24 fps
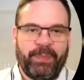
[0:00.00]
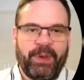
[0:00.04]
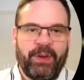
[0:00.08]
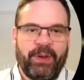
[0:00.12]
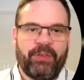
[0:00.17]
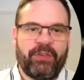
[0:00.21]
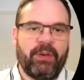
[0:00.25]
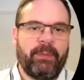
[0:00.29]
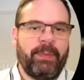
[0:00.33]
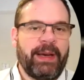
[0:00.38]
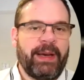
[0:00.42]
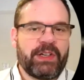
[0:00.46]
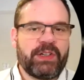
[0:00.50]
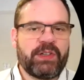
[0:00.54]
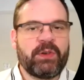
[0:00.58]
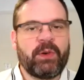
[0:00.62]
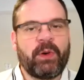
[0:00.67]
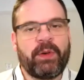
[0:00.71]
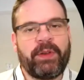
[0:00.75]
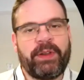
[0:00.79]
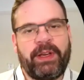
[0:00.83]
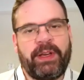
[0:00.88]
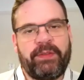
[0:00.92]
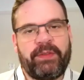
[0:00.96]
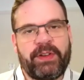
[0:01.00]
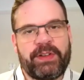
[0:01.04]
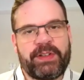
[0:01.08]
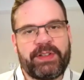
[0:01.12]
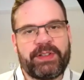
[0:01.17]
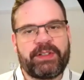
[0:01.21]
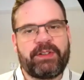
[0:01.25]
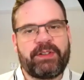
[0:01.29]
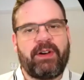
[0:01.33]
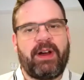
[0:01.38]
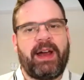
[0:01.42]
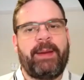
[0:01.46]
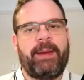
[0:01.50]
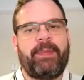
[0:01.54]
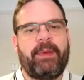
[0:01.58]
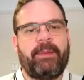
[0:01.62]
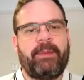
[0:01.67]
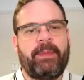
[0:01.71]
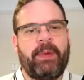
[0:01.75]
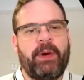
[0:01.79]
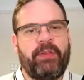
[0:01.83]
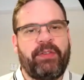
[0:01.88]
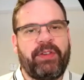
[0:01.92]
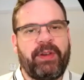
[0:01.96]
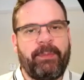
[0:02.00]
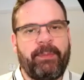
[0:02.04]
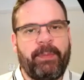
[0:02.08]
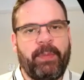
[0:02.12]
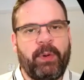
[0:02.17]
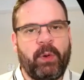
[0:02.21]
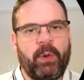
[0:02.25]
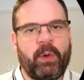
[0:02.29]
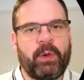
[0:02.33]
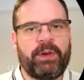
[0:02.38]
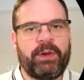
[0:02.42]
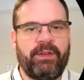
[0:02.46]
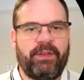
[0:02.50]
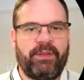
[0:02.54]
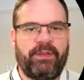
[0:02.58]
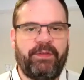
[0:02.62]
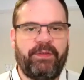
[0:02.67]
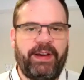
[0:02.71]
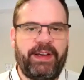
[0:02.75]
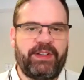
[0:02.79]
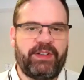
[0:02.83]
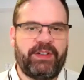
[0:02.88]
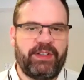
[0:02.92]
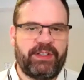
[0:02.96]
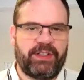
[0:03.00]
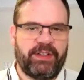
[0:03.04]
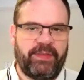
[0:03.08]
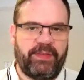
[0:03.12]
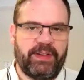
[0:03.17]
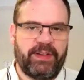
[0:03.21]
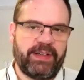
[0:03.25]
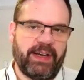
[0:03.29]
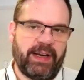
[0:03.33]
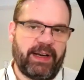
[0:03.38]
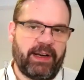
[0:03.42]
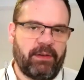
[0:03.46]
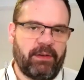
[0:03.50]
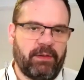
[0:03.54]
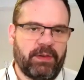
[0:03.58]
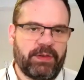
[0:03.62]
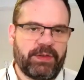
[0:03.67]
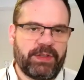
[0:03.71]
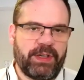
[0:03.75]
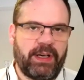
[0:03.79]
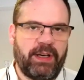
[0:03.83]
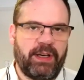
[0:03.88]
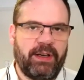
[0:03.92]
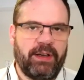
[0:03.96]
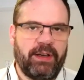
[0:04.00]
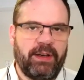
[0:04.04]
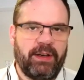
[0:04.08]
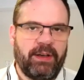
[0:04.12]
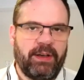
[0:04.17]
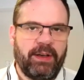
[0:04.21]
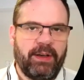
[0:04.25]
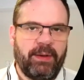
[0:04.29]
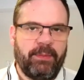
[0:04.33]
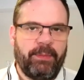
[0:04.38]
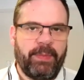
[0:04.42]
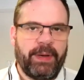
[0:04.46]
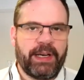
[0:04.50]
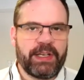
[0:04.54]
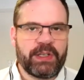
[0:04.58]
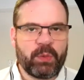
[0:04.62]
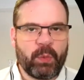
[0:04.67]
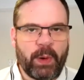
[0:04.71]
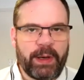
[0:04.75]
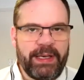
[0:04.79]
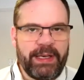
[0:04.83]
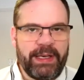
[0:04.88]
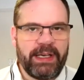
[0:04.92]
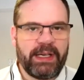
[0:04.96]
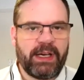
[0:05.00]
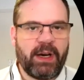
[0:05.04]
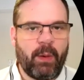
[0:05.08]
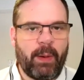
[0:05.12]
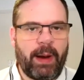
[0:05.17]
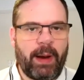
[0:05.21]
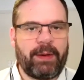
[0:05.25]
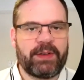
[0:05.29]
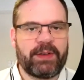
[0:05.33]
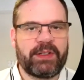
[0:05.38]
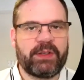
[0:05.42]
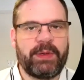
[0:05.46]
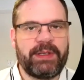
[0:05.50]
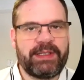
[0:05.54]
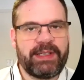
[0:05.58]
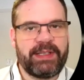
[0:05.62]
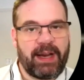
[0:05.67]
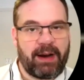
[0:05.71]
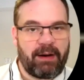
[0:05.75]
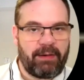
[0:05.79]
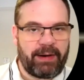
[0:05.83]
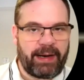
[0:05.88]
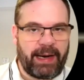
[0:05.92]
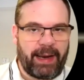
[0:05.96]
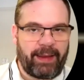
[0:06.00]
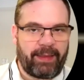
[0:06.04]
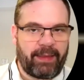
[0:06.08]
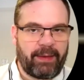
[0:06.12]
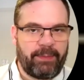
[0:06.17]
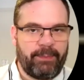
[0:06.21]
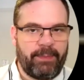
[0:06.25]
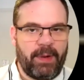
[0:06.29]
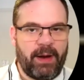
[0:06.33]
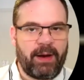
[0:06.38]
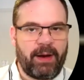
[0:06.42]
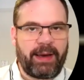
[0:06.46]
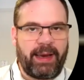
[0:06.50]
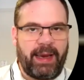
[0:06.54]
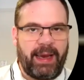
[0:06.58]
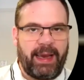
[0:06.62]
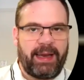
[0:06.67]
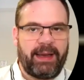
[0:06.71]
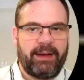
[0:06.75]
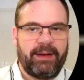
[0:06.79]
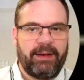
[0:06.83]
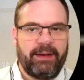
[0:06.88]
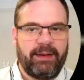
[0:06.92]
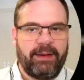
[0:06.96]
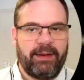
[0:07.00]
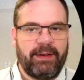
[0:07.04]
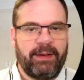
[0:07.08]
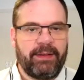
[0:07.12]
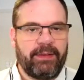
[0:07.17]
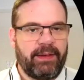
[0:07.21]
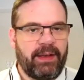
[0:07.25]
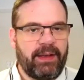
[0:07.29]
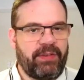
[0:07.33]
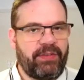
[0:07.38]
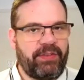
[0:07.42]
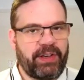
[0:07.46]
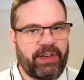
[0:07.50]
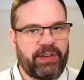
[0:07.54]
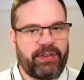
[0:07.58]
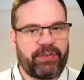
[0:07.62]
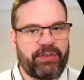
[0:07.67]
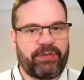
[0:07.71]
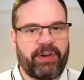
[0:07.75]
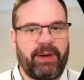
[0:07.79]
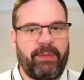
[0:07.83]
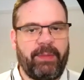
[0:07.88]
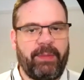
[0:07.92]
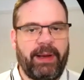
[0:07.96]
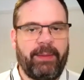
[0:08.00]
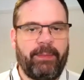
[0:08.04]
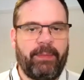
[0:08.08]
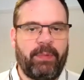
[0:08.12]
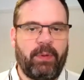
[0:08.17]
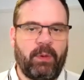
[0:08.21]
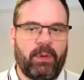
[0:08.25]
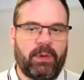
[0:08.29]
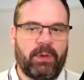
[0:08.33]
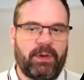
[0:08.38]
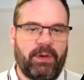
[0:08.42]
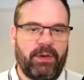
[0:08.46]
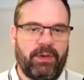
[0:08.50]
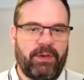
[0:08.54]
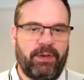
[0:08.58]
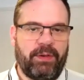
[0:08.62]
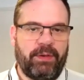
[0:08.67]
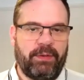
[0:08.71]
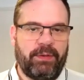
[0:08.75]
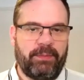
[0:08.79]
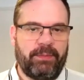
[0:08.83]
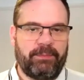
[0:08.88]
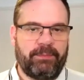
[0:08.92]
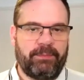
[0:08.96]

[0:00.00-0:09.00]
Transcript: So make sure that you've described the most important features of the technology, because when you go out to interrogate the market, this is extremely important.